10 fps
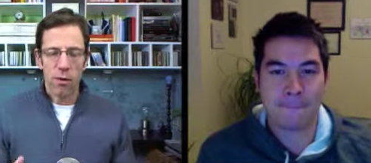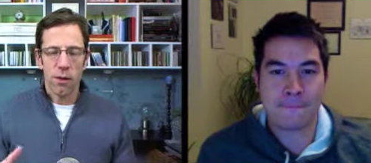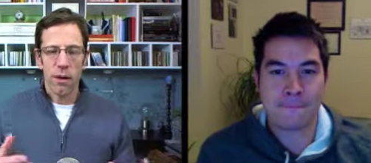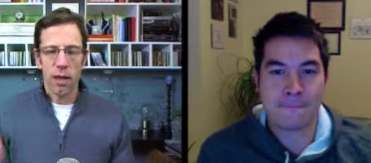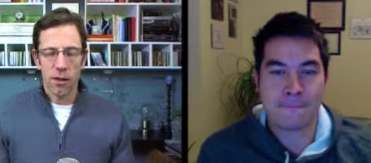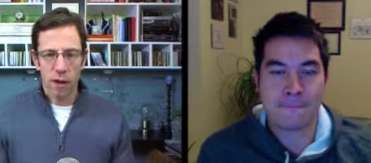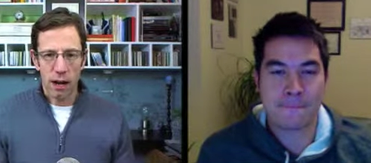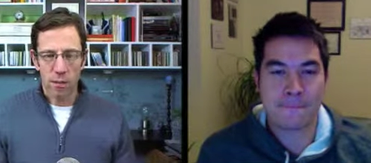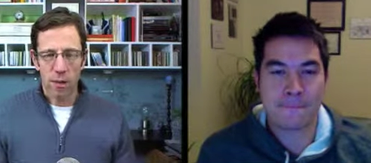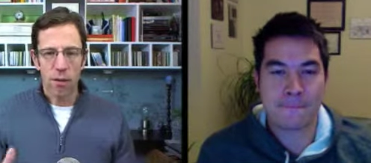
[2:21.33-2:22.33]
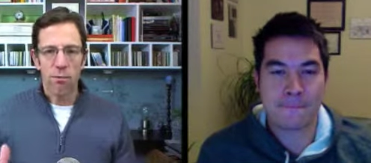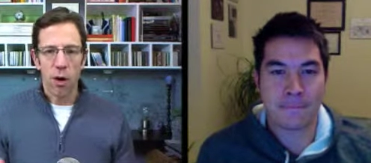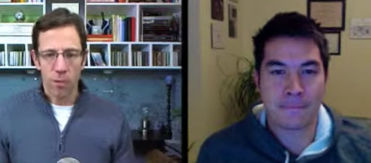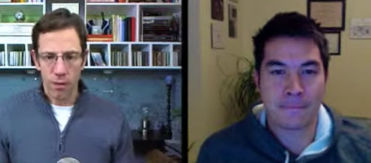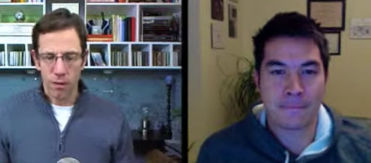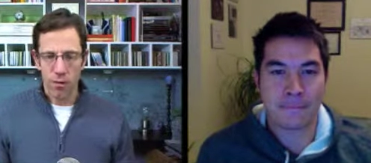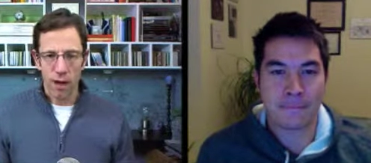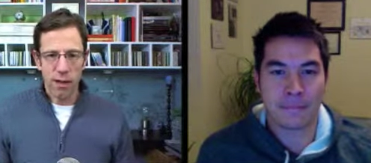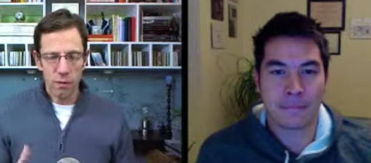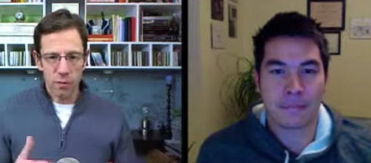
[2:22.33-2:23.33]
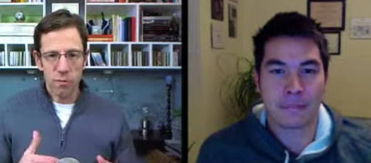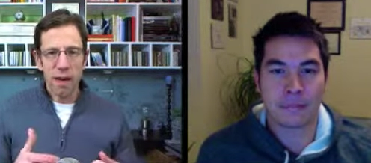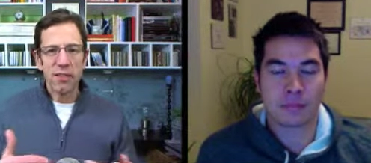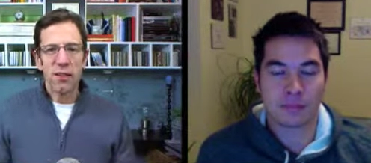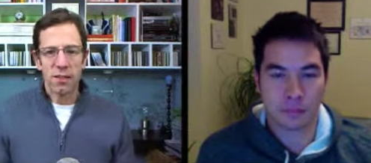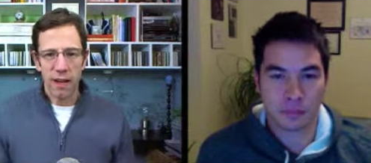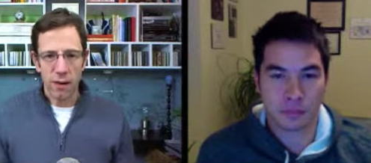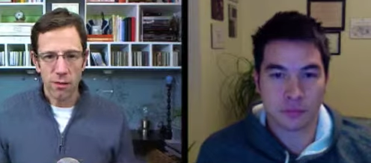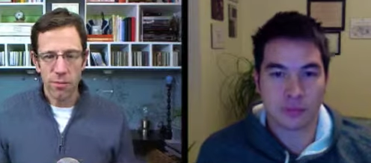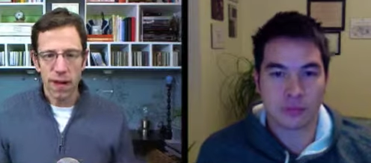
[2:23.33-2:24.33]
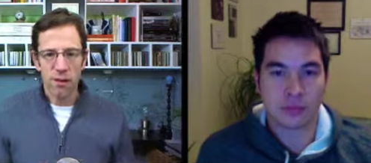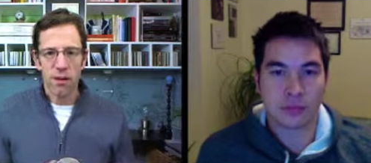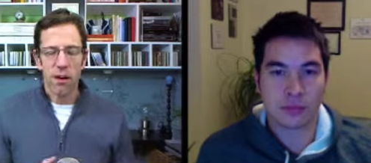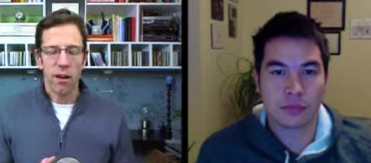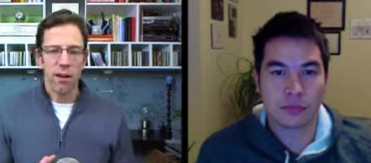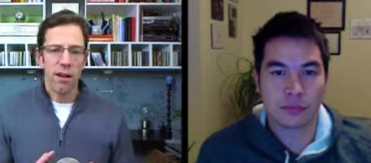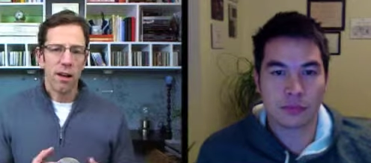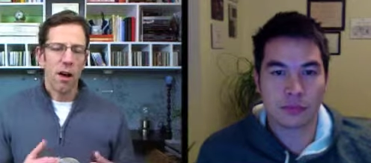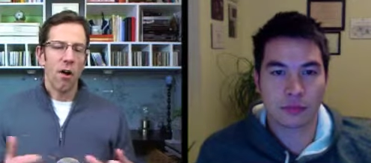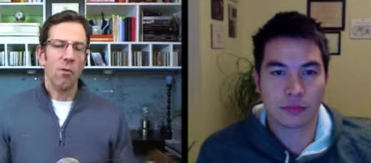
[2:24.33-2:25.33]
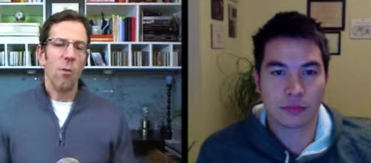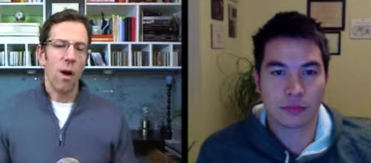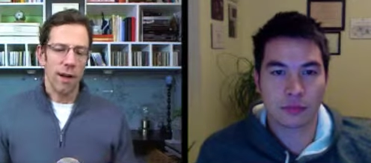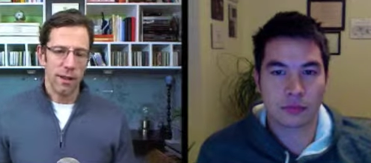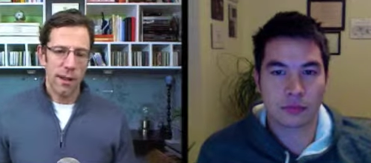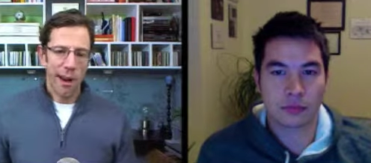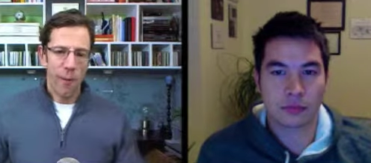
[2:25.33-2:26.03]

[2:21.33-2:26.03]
Speaker 1: or that we can interact with on purpose, right? You've spaced this out based on on what?